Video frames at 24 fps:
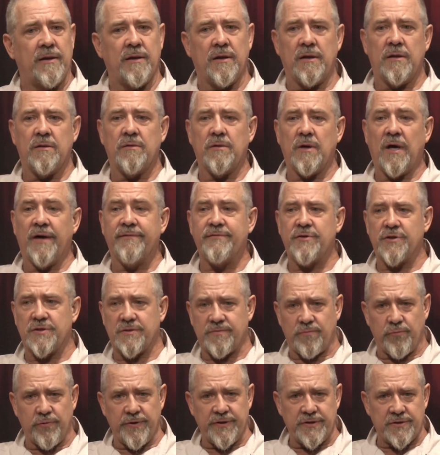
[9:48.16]
then I've just
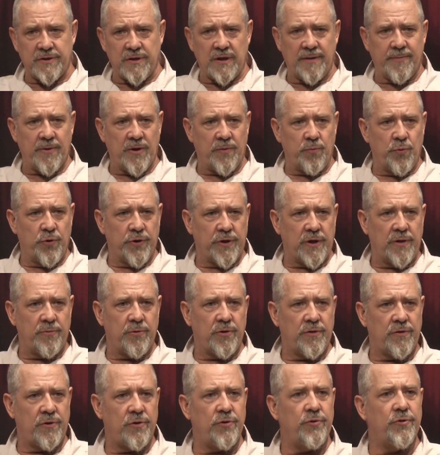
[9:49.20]
recently been working with
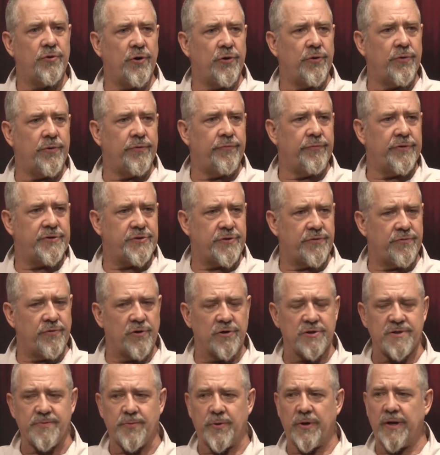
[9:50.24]
Hugo and Richard
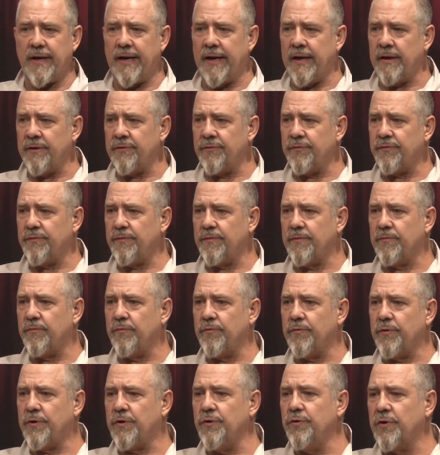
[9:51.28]
Roxburgh, and
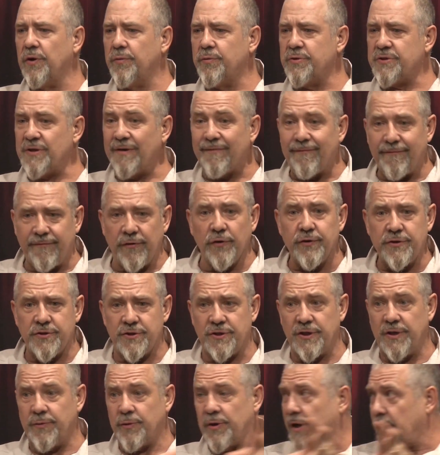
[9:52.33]
Hugo was in first
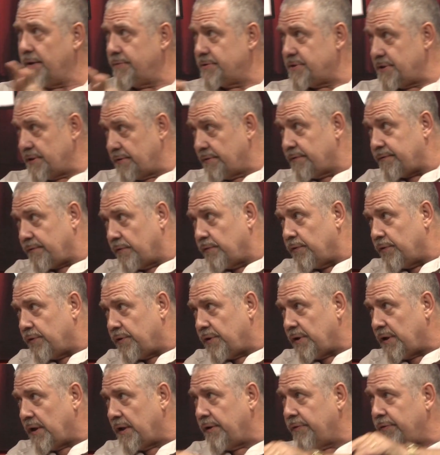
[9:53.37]
year when I was in third
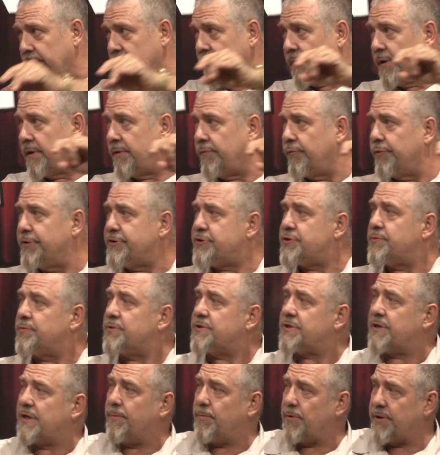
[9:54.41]
year, and then Richard was
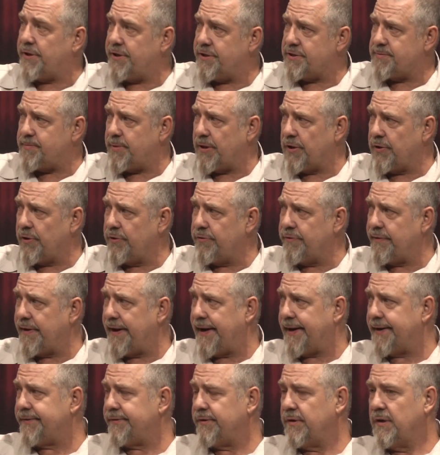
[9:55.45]
a couple of years below
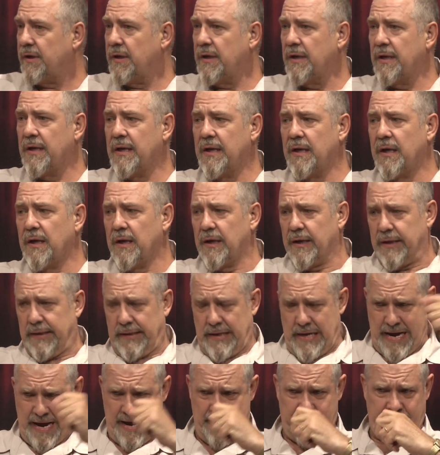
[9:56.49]
that.
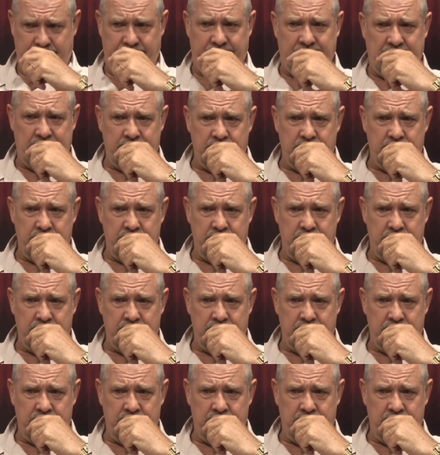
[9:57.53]
And